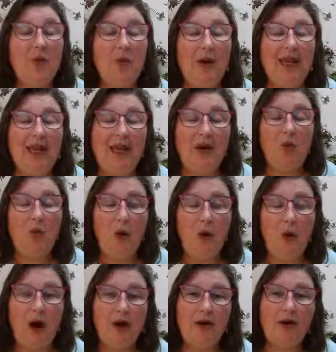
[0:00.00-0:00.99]
we need
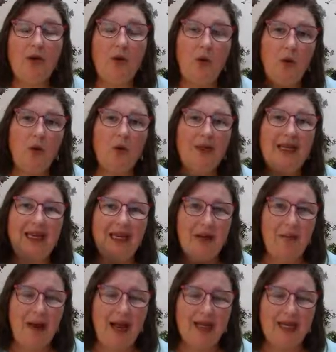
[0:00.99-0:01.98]
water holding
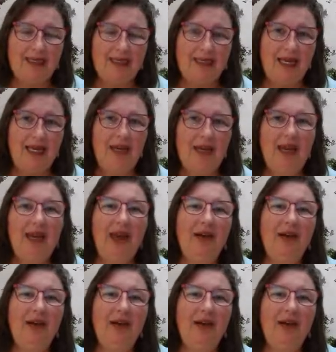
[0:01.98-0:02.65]
capacity.